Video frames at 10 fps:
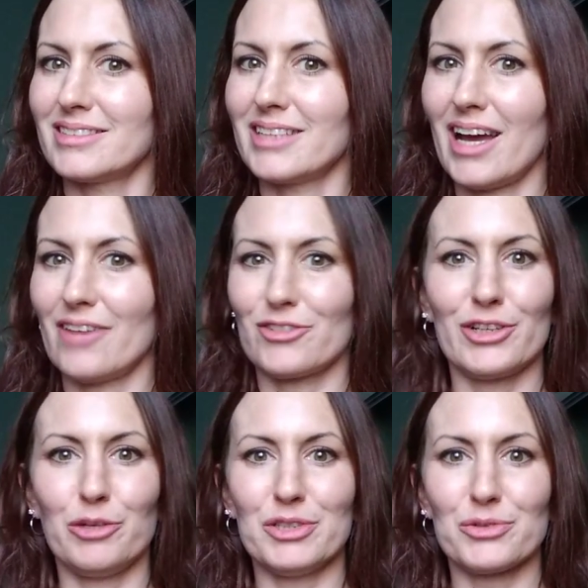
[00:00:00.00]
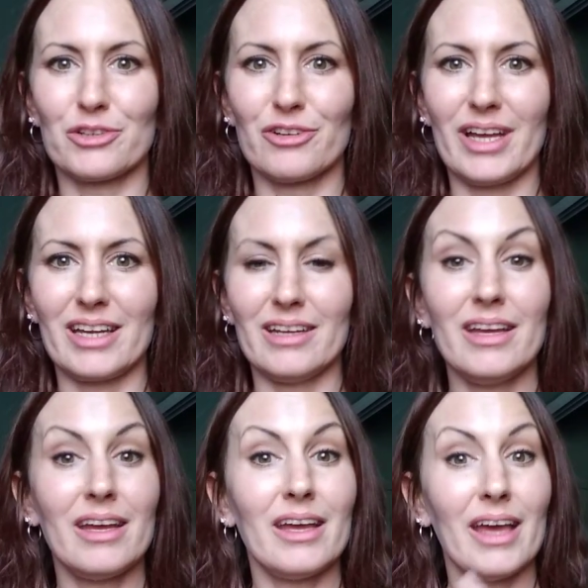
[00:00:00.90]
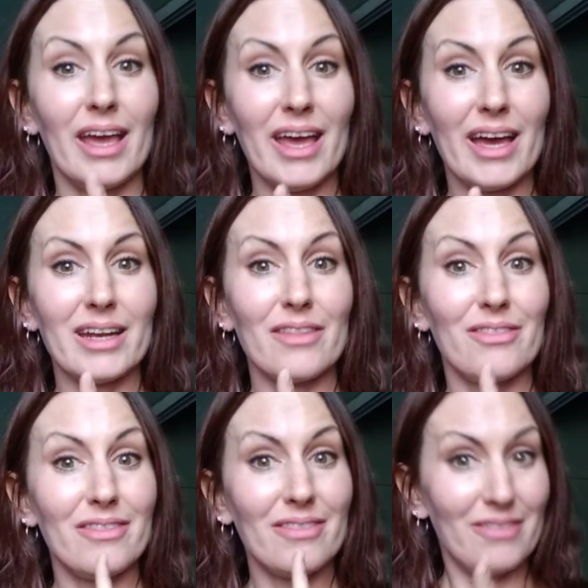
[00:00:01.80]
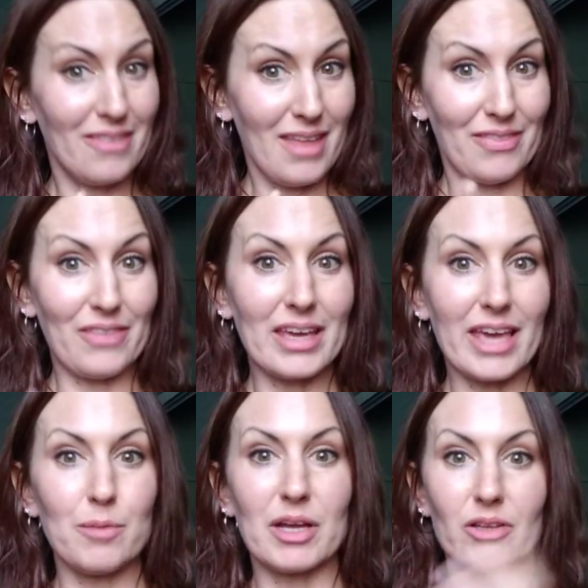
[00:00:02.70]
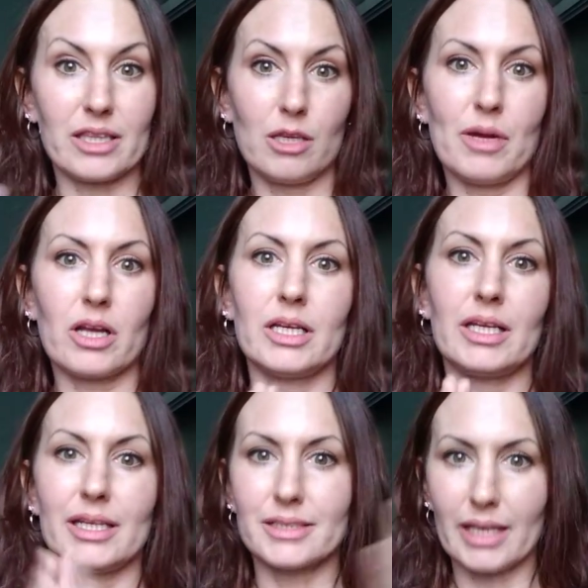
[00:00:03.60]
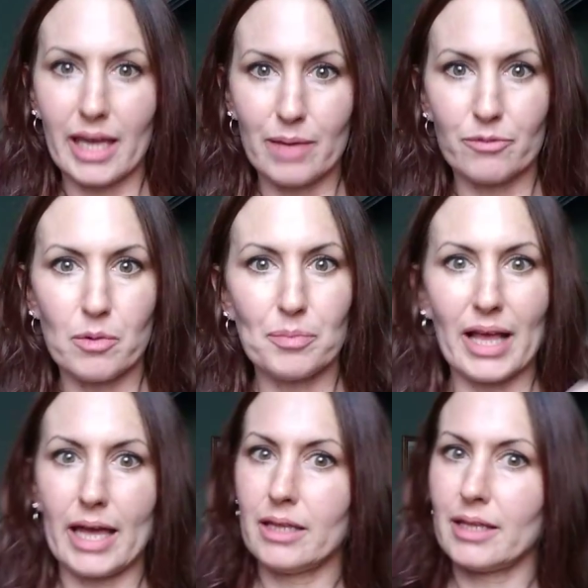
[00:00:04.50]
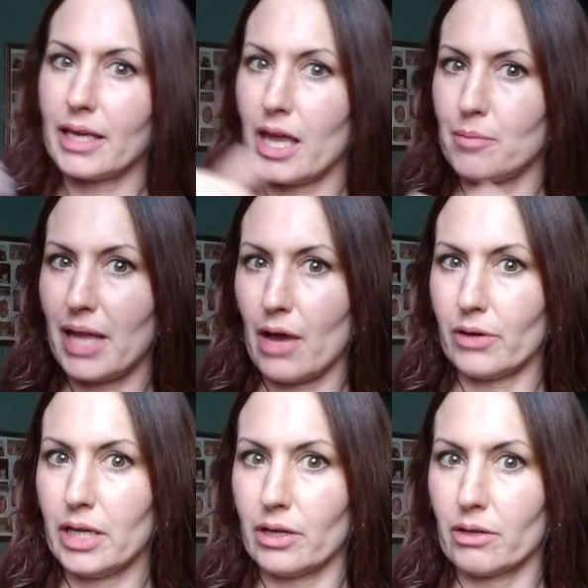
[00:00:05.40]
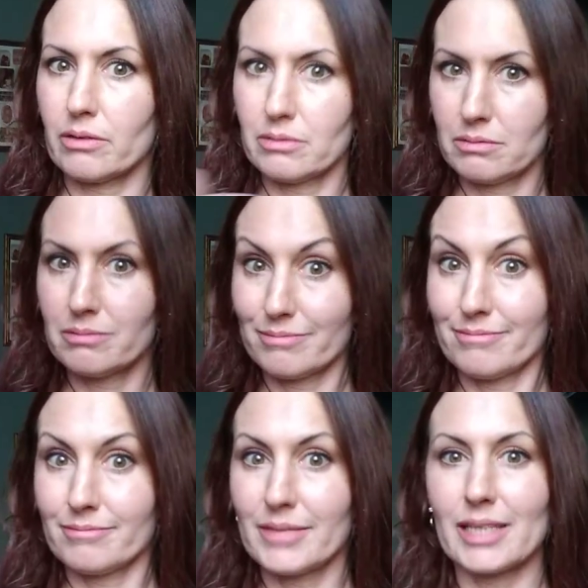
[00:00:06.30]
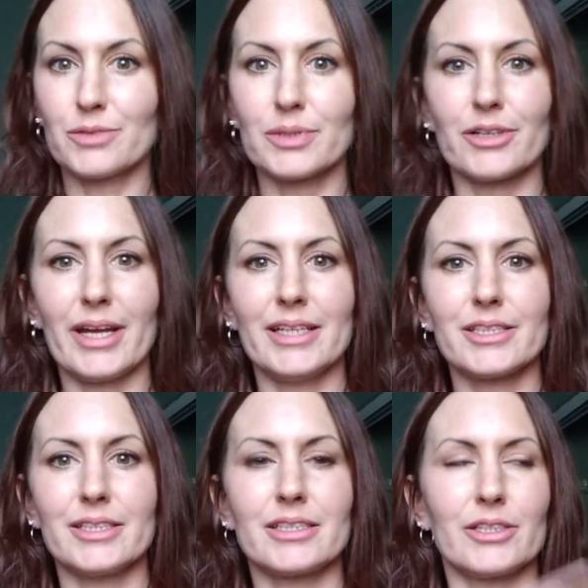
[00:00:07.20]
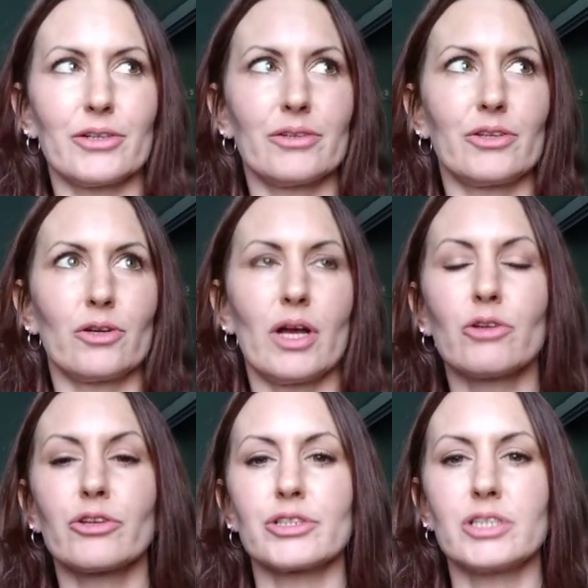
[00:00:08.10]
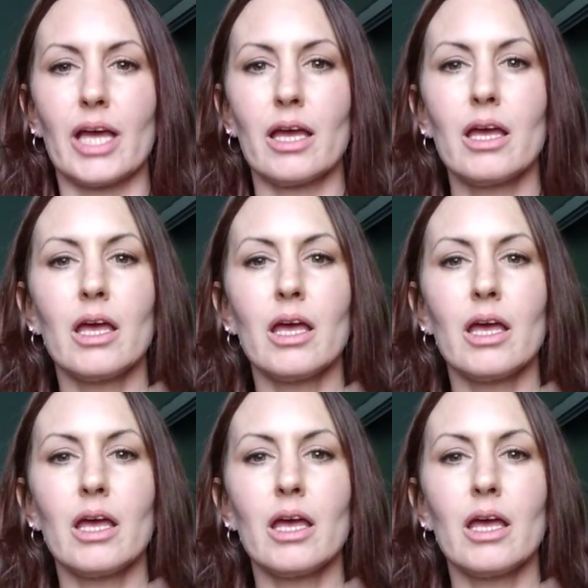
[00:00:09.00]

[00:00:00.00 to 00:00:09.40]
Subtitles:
after humans were created, and that they came here, like the American Indians. They came from a planet, they came down here. That's what their ancients, their elders say.